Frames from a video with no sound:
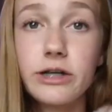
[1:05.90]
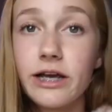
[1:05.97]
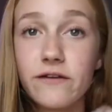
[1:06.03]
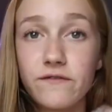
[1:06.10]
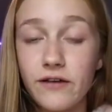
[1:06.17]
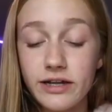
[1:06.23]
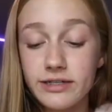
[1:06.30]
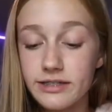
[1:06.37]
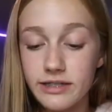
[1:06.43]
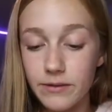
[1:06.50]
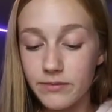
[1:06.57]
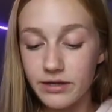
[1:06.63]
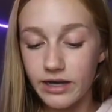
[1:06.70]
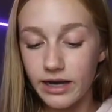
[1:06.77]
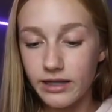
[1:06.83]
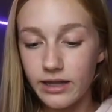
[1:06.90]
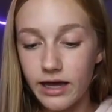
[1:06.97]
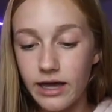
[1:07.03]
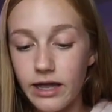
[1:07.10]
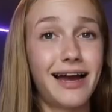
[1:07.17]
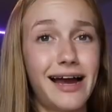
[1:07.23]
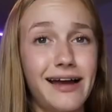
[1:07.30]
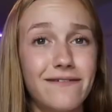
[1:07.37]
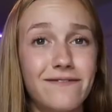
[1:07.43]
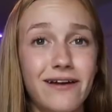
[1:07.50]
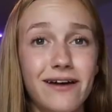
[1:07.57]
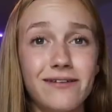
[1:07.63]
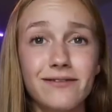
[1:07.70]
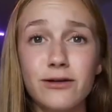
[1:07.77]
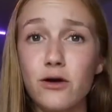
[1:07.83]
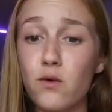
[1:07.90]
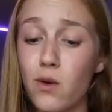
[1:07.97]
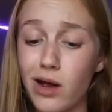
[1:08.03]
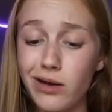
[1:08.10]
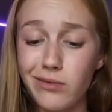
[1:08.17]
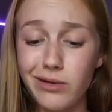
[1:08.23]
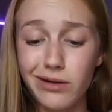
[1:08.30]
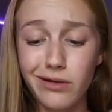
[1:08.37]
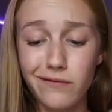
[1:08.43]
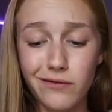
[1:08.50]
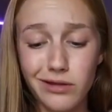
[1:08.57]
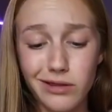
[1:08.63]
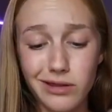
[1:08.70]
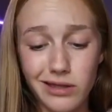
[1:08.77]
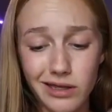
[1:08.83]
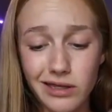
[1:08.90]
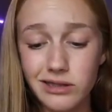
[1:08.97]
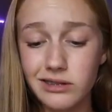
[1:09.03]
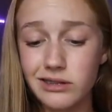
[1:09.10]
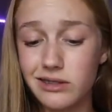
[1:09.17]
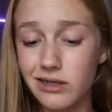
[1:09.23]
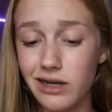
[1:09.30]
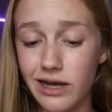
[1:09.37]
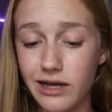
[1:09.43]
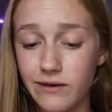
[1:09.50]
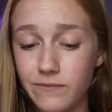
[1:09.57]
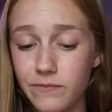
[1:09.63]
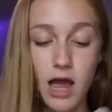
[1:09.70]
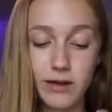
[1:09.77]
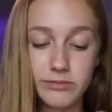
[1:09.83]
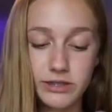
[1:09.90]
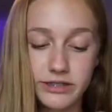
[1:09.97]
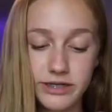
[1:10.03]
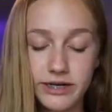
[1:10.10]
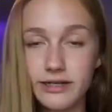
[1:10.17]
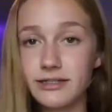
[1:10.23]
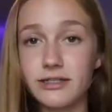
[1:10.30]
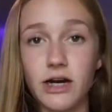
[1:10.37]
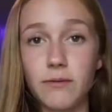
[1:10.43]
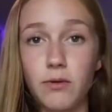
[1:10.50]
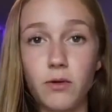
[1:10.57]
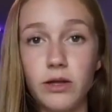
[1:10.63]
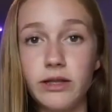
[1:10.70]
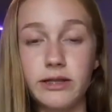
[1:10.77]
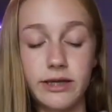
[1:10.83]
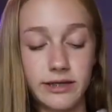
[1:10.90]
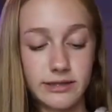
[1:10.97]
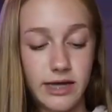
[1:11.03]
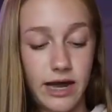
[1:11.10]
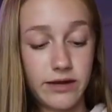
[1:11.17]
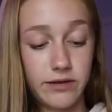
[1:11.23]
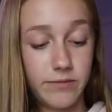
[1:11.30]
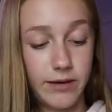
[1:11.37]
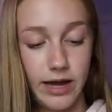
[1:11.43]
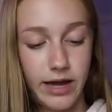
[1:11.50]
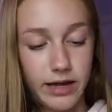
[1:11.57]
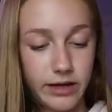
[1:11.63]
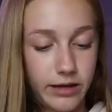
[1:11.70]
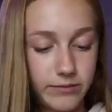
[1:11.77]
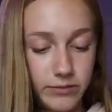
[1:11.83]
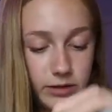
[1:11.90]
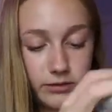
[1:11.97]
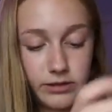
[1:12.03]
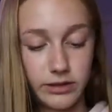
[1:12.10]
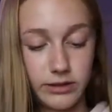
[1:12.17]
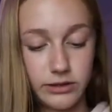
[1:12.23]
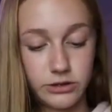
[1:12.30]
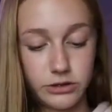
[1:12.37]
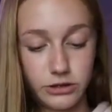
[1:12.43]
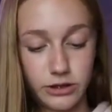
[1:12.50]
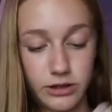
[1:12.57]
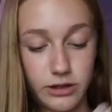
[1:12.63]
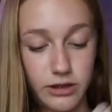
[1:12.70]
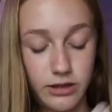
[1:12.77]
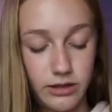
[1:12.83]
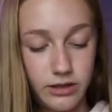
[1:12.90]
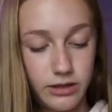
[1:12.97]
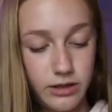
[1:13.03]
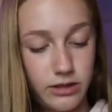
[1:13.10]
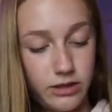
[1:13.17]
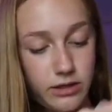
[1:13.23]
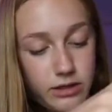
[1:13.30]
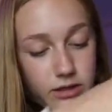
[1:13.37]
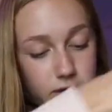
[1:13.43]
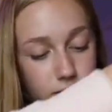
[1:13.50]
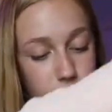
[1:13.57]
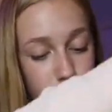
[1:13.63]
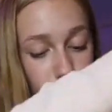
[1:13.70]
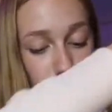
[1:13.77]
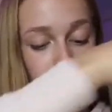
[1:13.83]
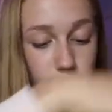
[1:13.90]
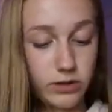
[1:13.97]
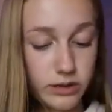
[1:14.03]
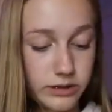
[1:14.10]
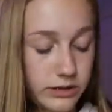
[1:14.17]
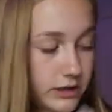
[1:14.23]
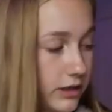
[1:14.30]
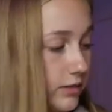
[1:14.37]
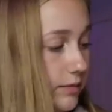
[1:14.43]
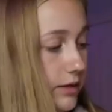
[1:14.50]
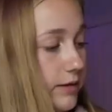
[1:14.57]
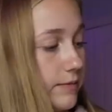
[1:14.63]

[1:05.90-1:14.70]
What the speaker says: Usually I can find something I like. I found quite a bit of good things today. I'm just gonna start pulling things out of the bag. I'm not really sure what order it's gonna